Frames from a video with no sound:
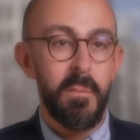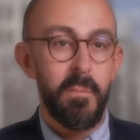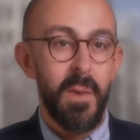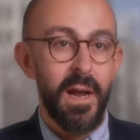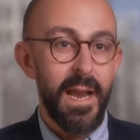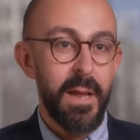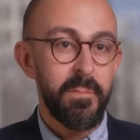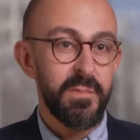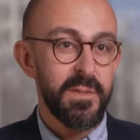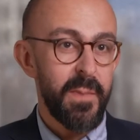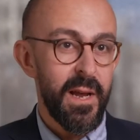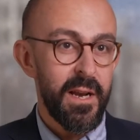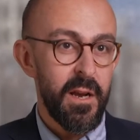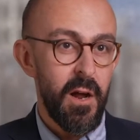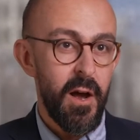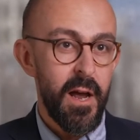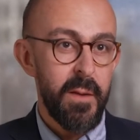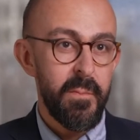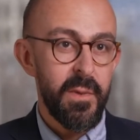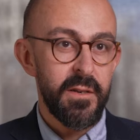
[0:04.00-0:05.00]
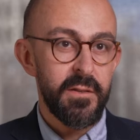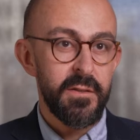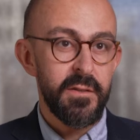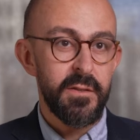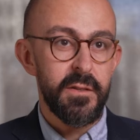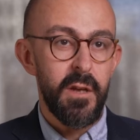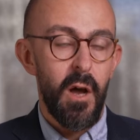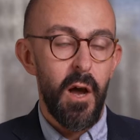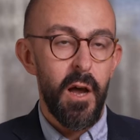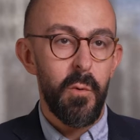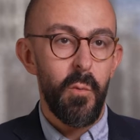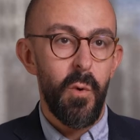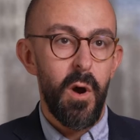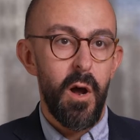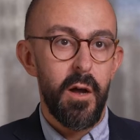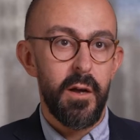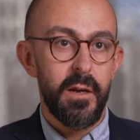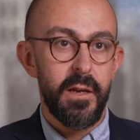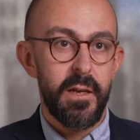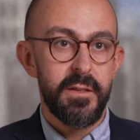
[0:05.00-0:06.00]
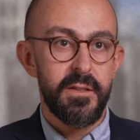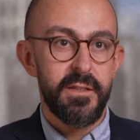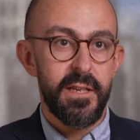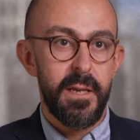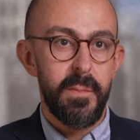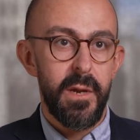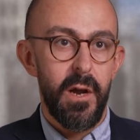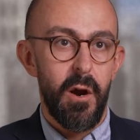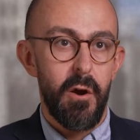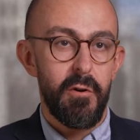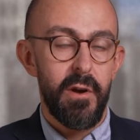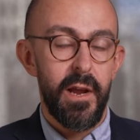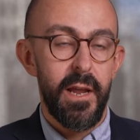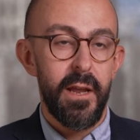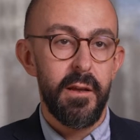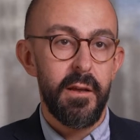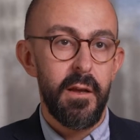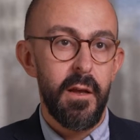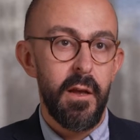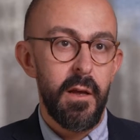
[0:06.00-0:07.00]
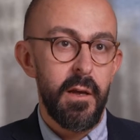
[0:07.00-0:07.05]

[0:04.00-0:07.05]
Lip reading: My name's Ben Hymans. I work at CBRE.